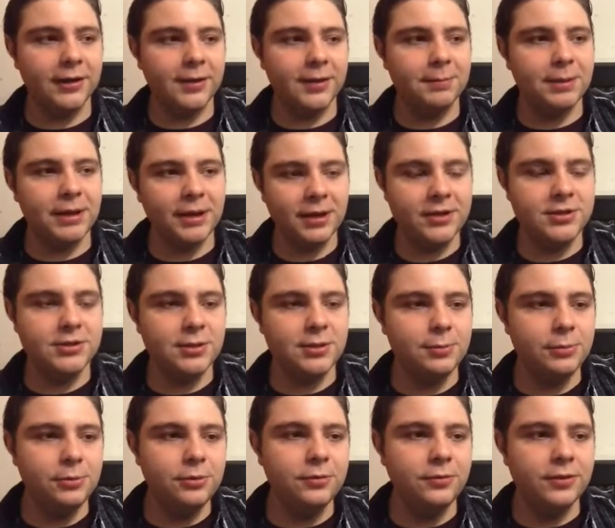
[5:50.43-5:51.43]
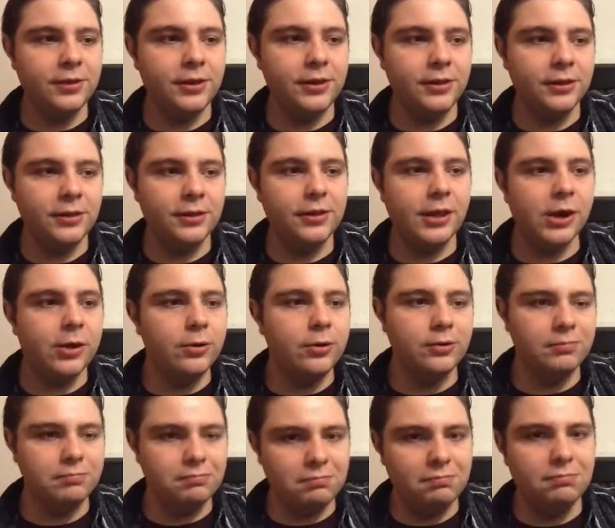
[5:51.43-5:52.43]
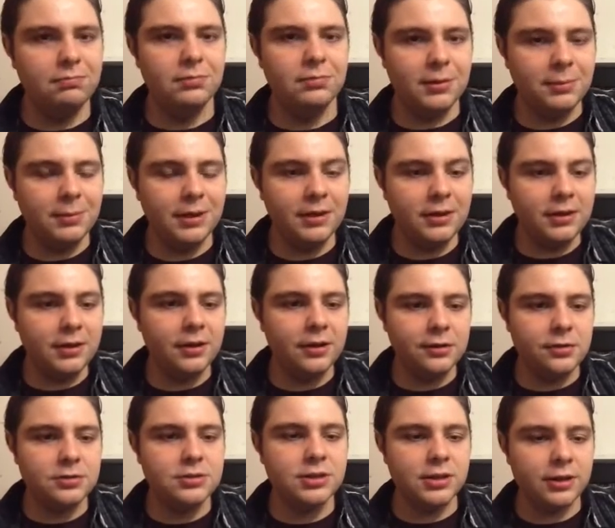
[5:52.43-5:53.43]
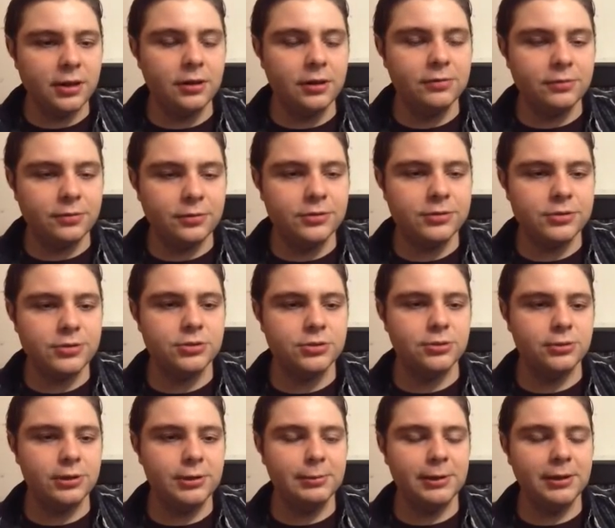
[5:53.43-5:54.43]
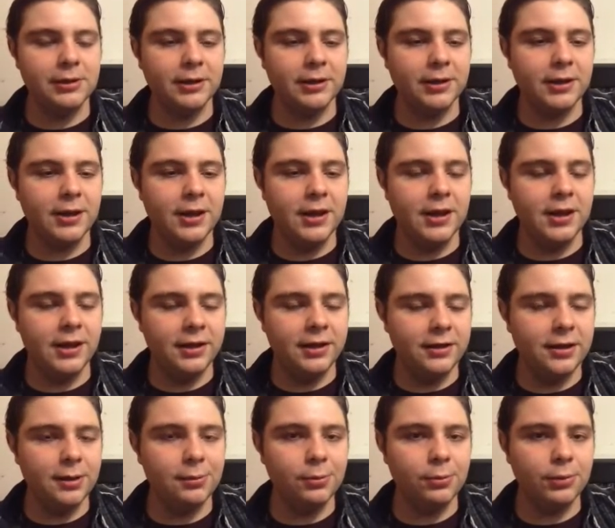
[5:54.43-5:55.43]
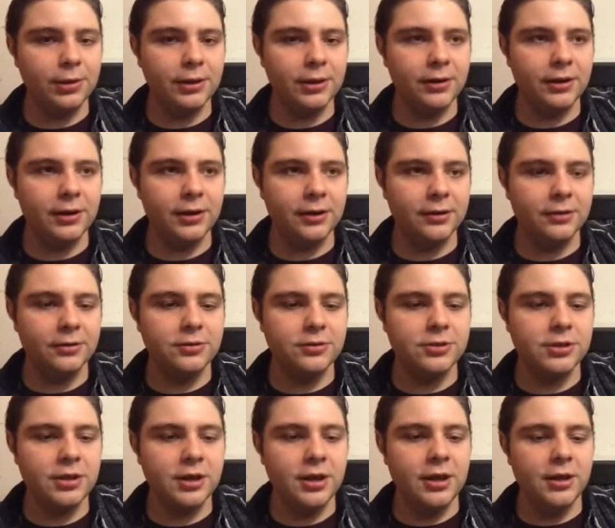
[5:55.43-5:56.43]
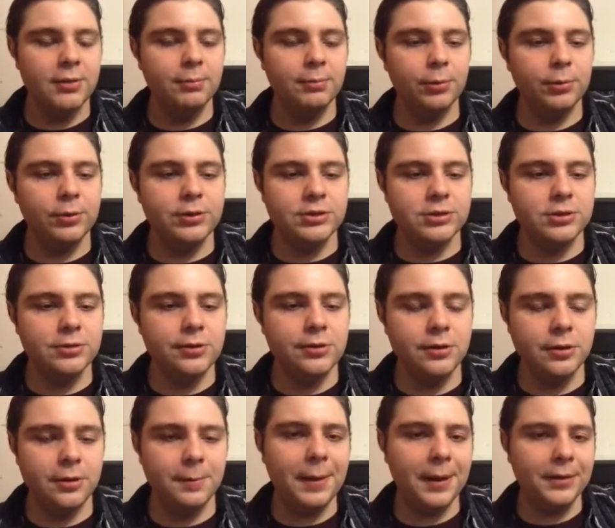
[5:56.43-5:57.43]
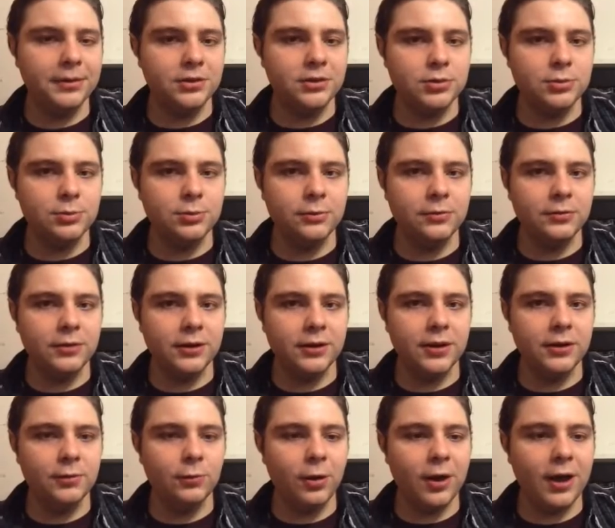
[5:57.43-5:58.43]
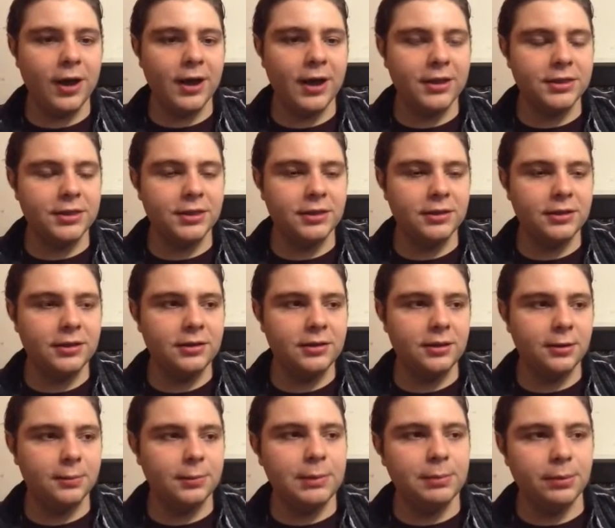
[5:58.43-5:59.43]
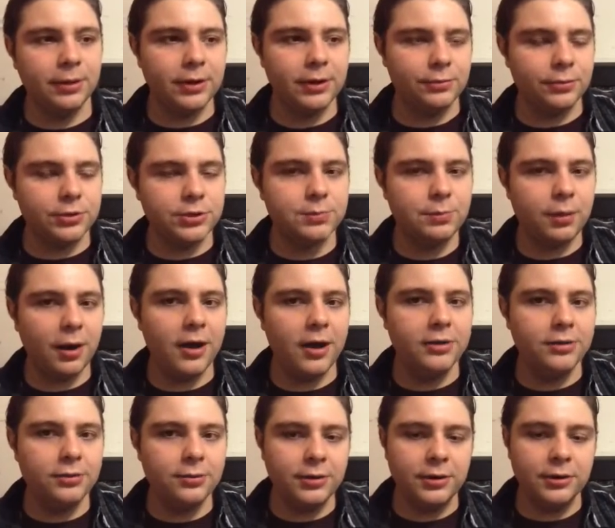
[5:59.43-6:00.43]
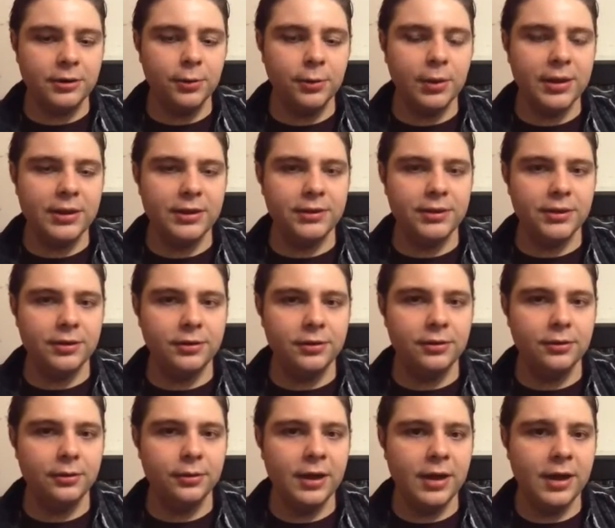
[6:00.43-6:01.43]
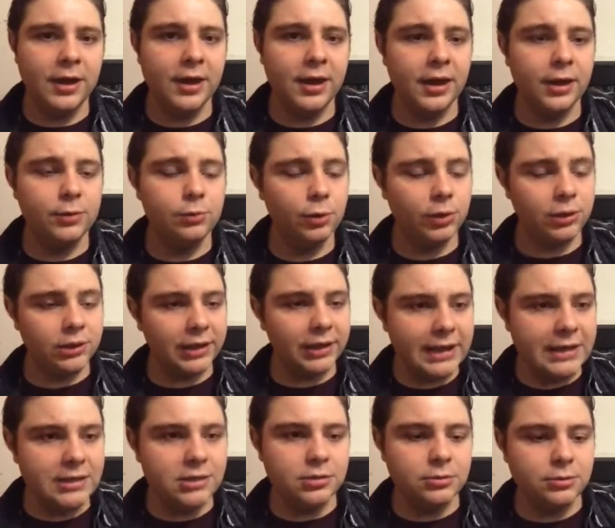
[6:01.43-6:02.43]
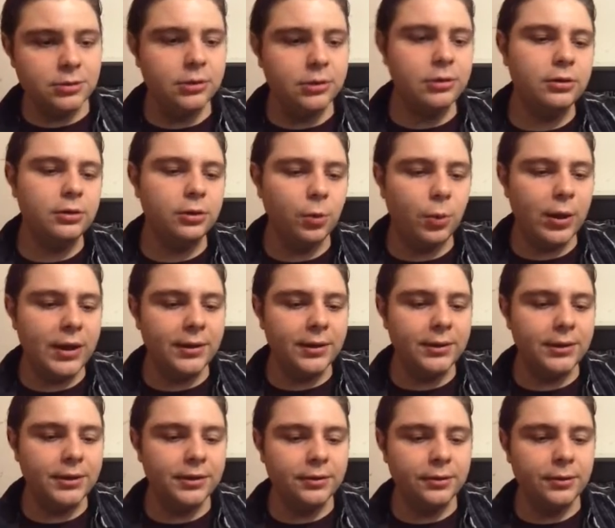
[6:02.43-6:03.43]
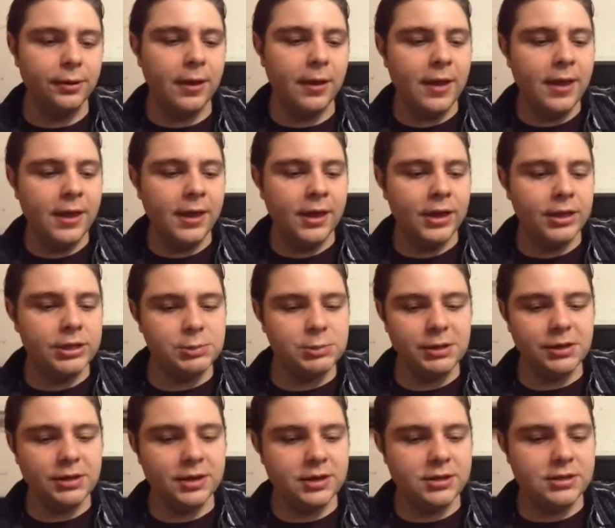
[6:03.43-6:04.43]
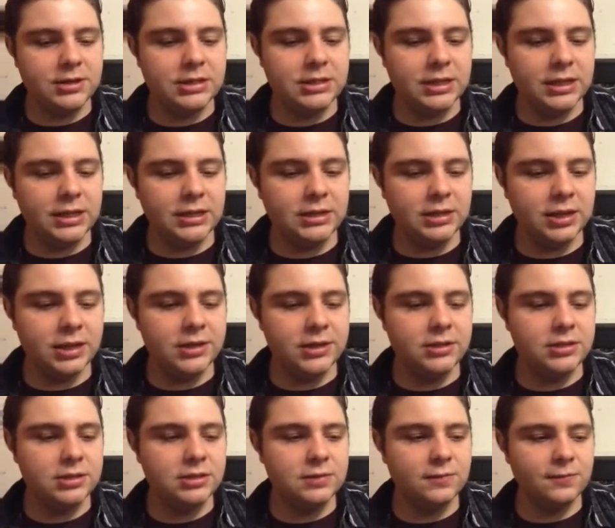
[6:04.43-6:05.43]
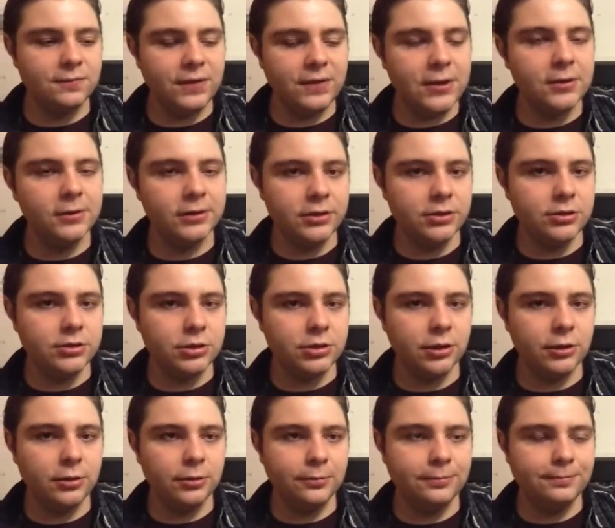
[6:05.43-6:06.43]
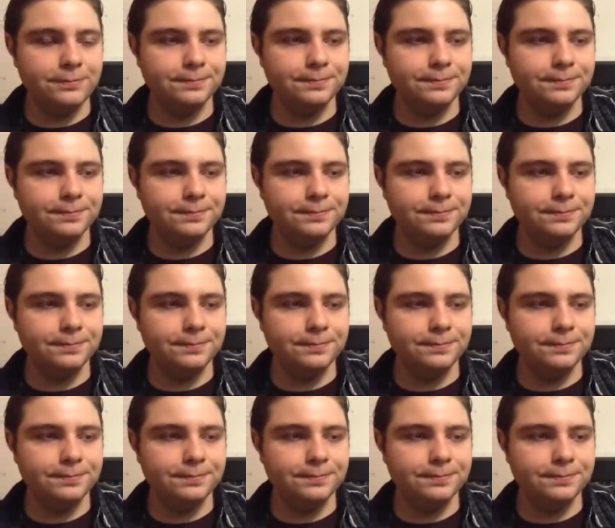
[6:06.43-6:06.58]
And because the movie, though, the main characters, they are, of course, the Shirley MacLaine and Deborah Winger characters, but what's so good about this movie, and why I think, you know, people can respond to it in the way that they do, and relate to it the way that they do, is because it does fairly show